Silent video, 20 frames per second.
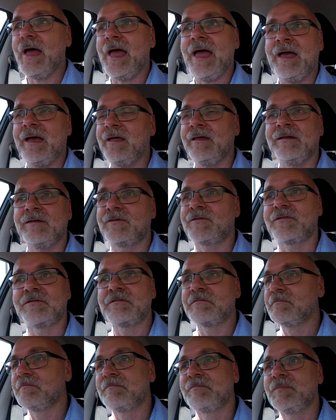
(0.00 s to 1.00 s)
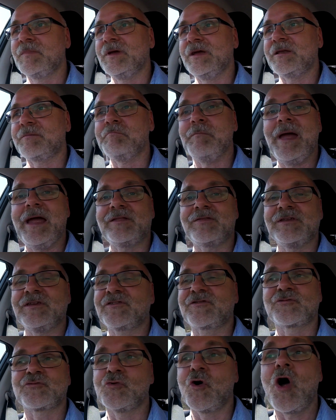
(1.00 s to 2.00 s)
and it made
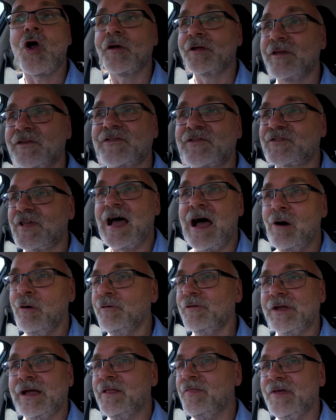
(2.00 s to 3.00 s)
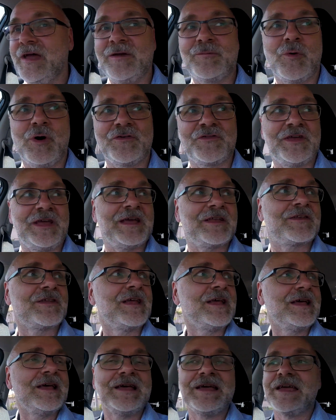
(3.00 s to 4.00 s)
this roaring sound, and that was it.
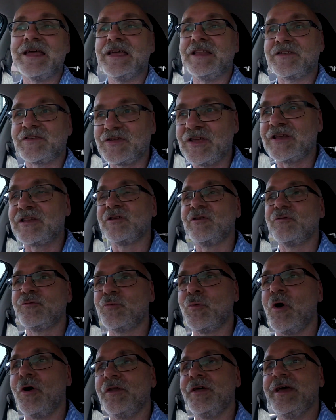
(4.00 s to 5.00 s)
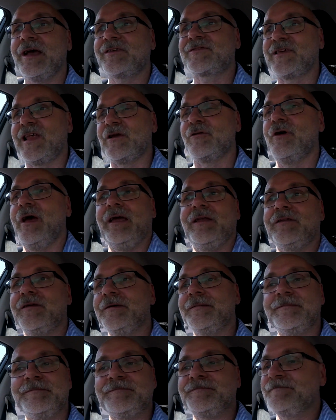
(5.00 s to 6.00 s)
It didn't want to accelerate.
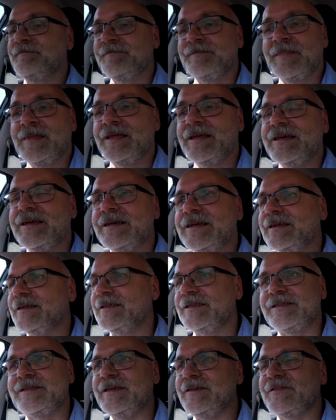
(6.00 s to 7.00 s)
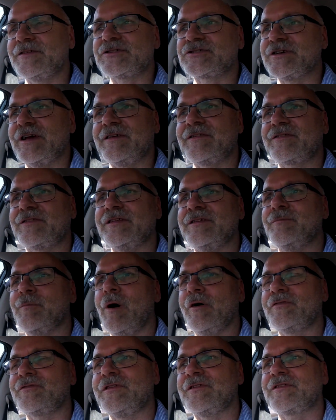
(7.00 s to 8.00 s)
This is just the
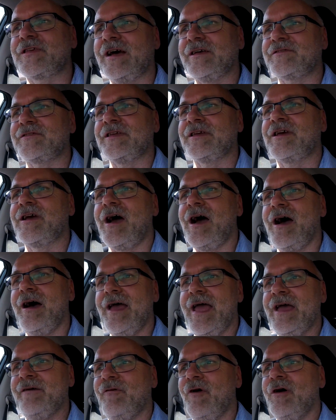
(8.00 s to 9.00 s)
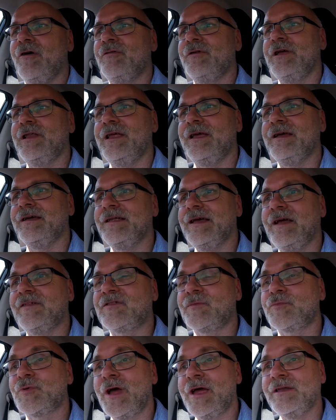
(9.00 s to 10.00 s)
most disgusting car ever, really. It's
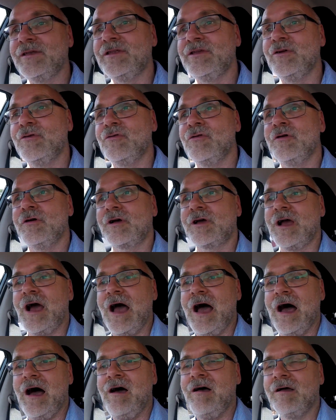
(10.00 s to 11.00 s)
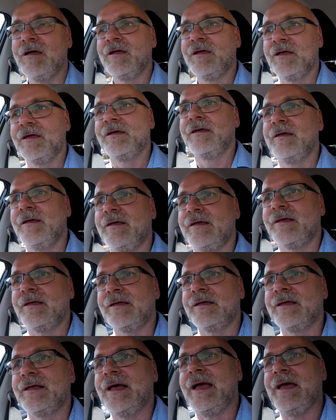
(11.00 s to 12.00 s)
a brand new car
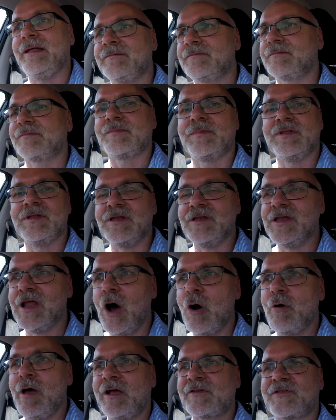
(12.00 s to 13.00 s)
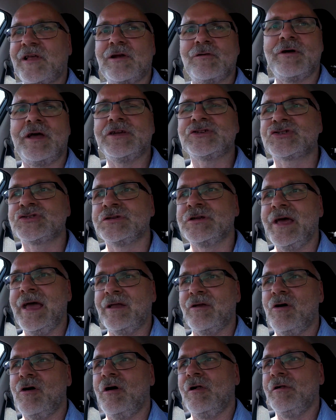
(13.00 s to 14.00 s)
and no acceleration
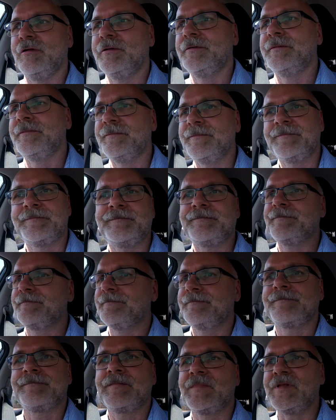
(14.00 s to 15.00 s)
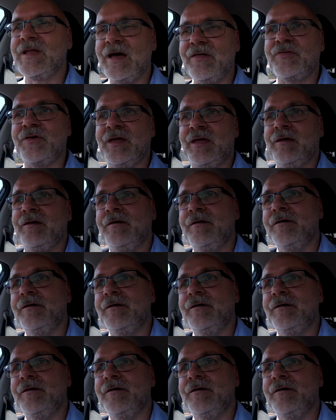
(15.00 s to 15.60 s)
at all. Nothing.